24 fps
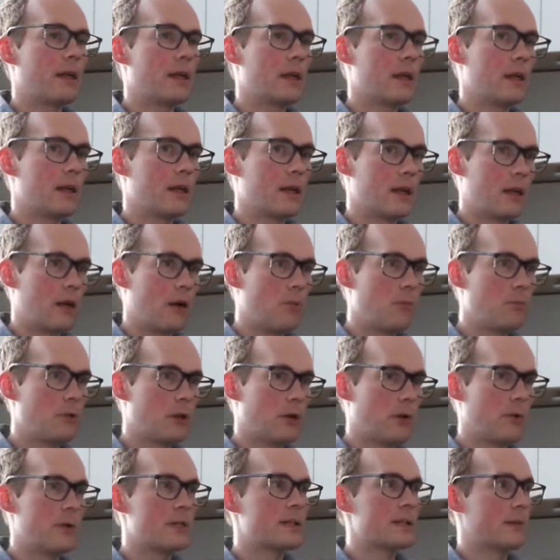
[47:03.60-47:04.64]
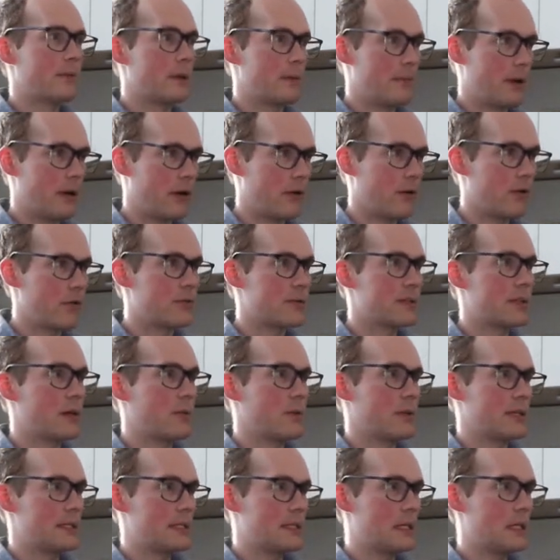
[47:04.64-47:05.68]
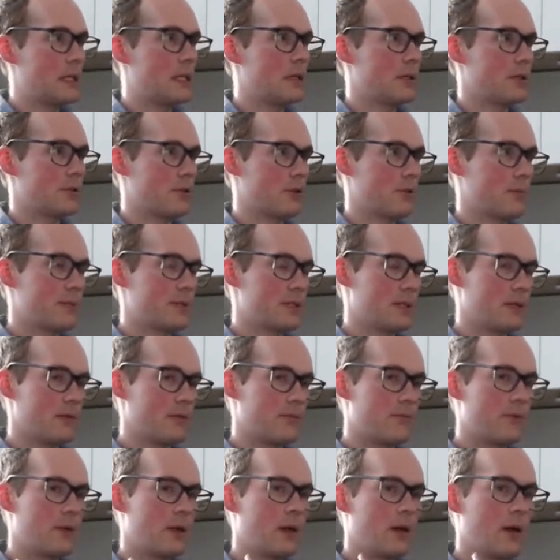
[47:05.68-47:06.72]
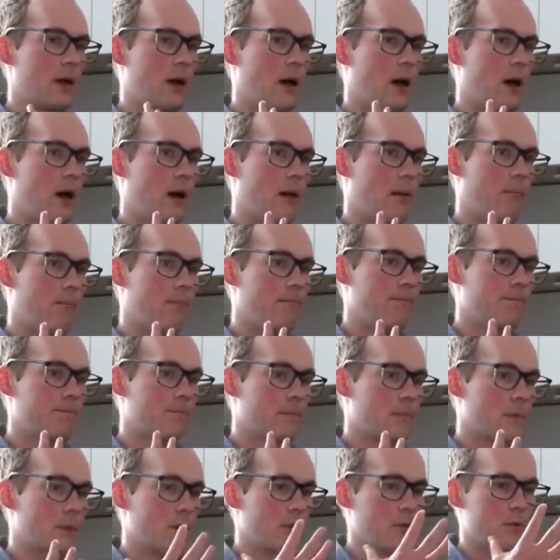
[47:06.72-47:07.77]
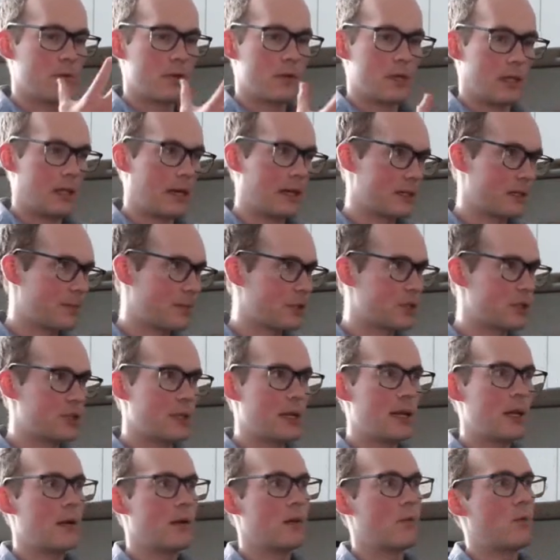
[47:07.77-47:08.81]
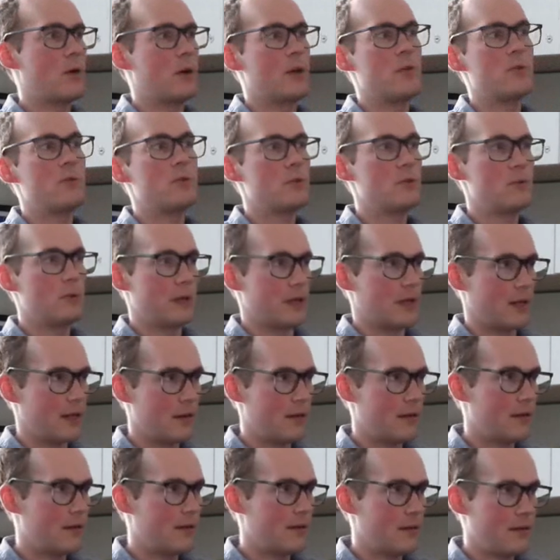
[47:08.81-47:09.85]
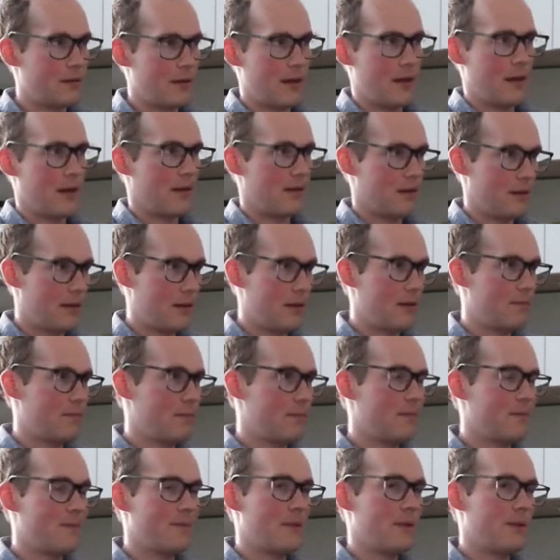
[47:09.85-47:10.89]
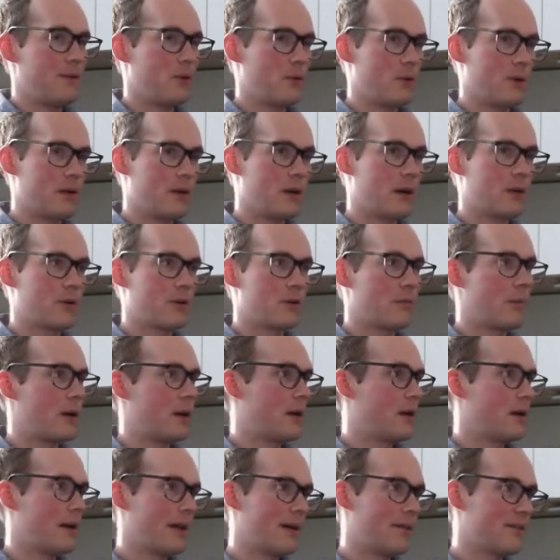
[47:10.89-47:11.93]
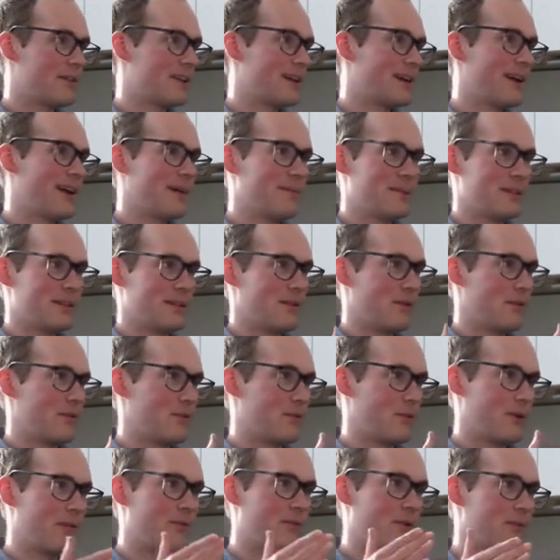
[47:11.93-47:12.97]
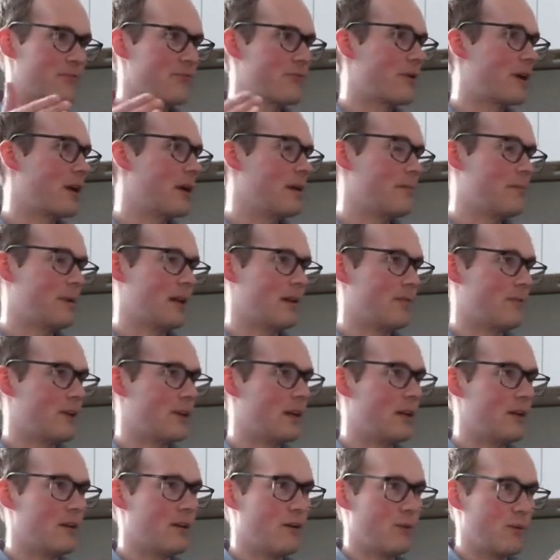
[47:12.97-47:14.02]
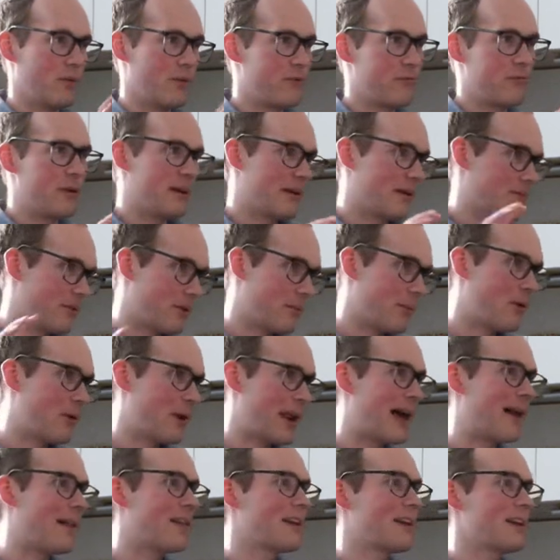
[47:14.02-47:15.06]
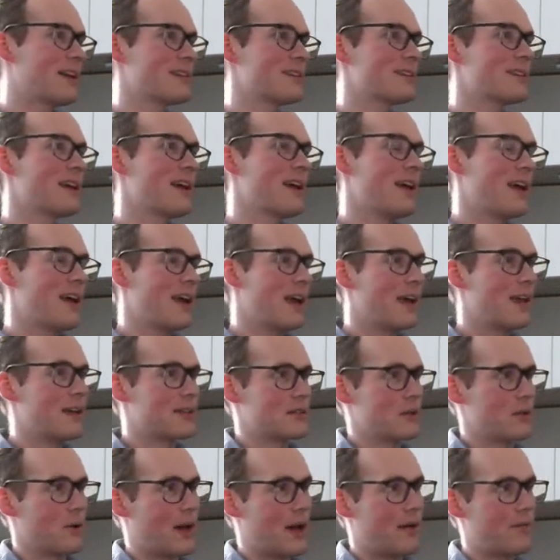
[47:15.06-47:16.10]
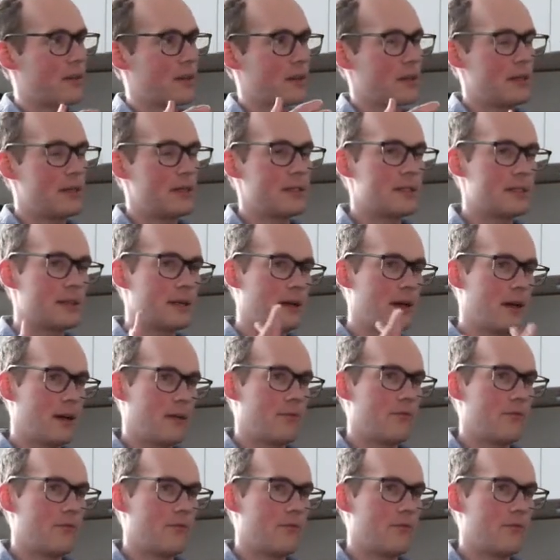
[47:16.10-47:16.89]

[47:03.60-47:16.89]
think it can help lower some of the barriers that we see in terms of you collect a bunch of data, what do you do with it? And a doctor might not have time to go through every frame in a video with 3 different modalities. And so having these